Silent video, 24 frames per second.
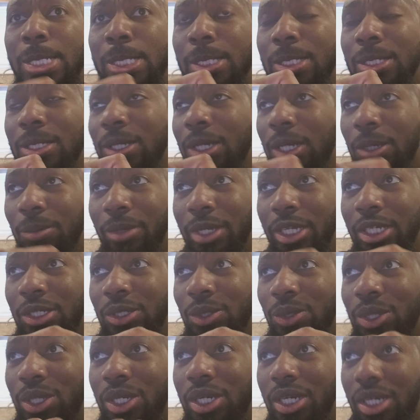So make
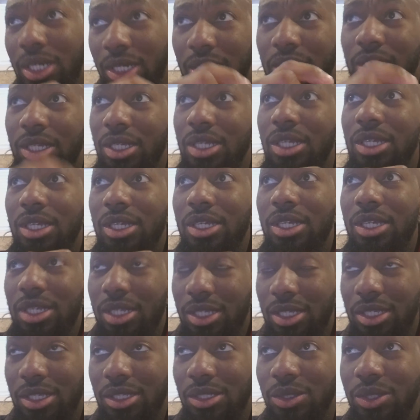sure
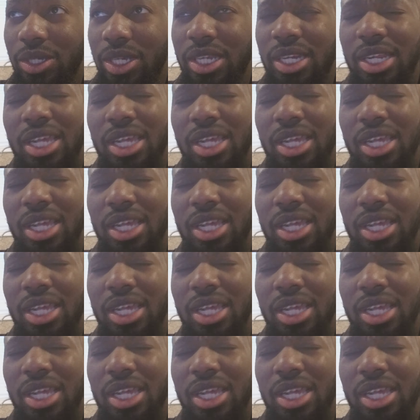you get